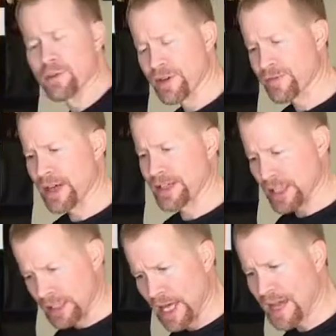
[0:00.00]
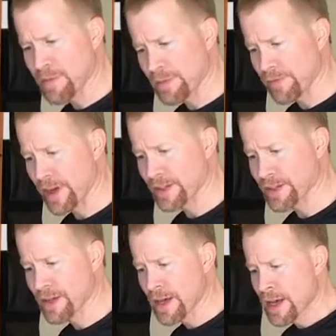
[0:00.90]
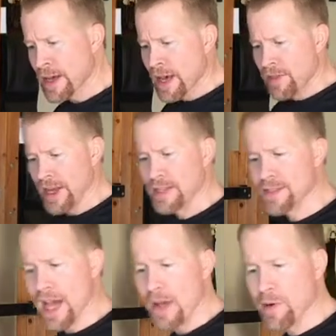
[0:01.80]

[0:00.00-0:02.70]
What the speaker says: we've got the alignment perfected, then in time